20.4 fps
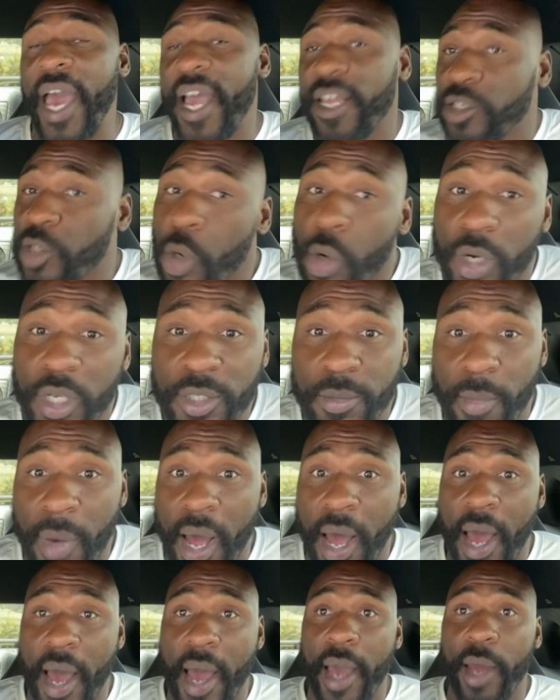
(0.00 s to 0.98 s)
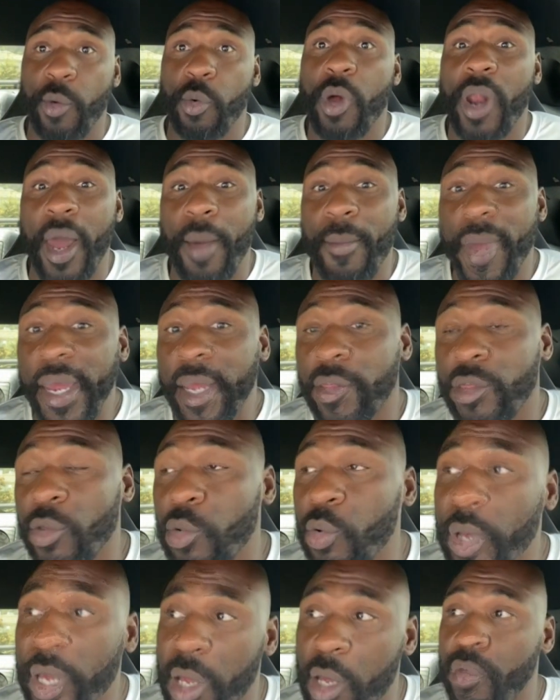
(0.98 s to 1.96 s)
That's on his mind. Will I make
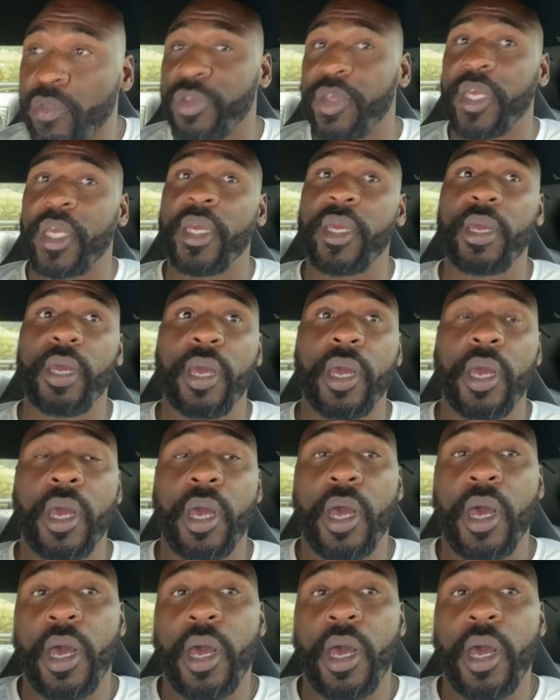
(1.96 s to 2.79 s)
it through healthy?